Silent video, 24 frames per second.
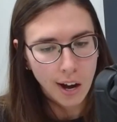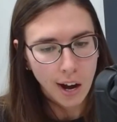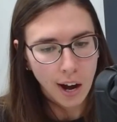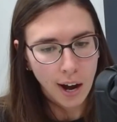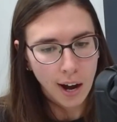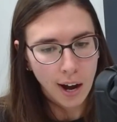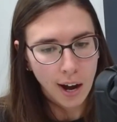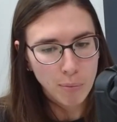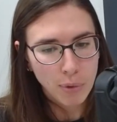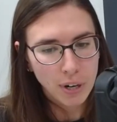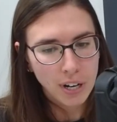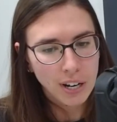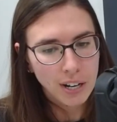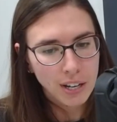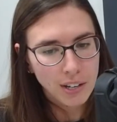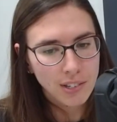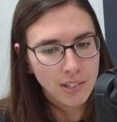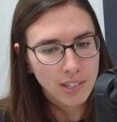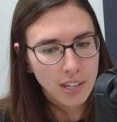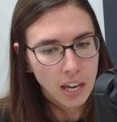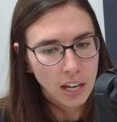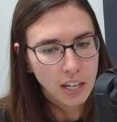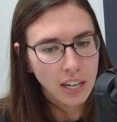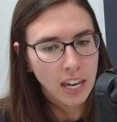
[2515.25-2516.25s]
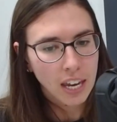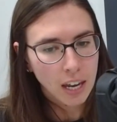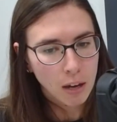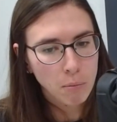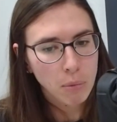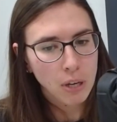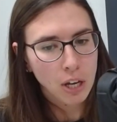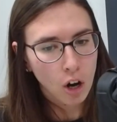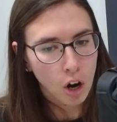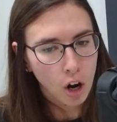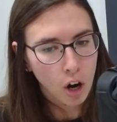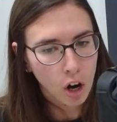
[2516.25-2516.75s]
But it can
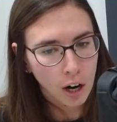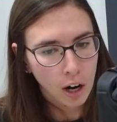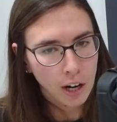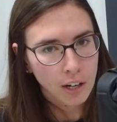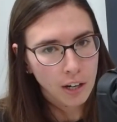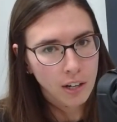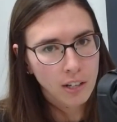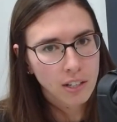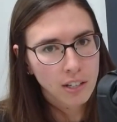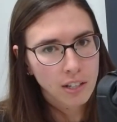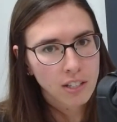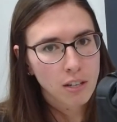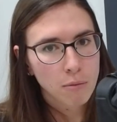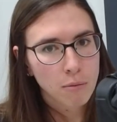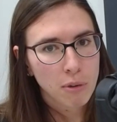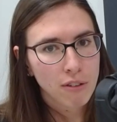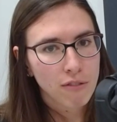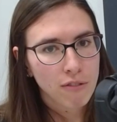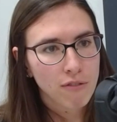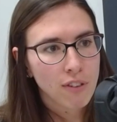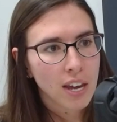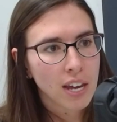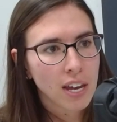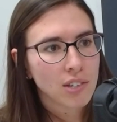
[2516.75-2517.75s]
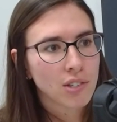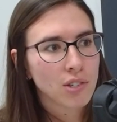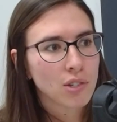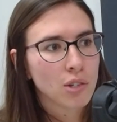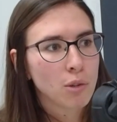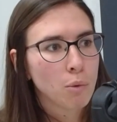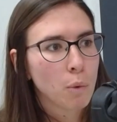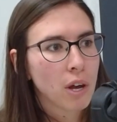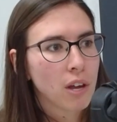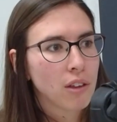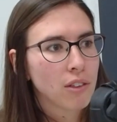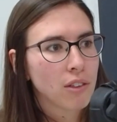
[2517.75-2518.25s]
be hard to be faced
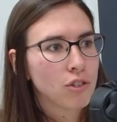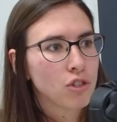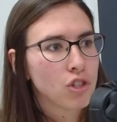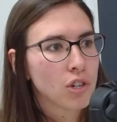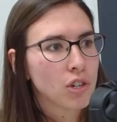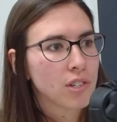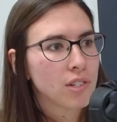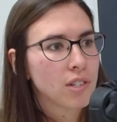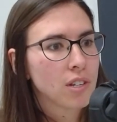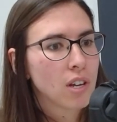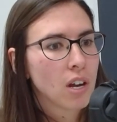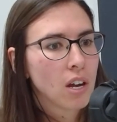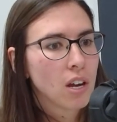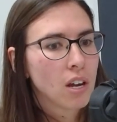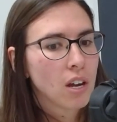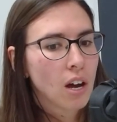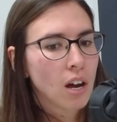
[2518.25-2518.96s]
with just,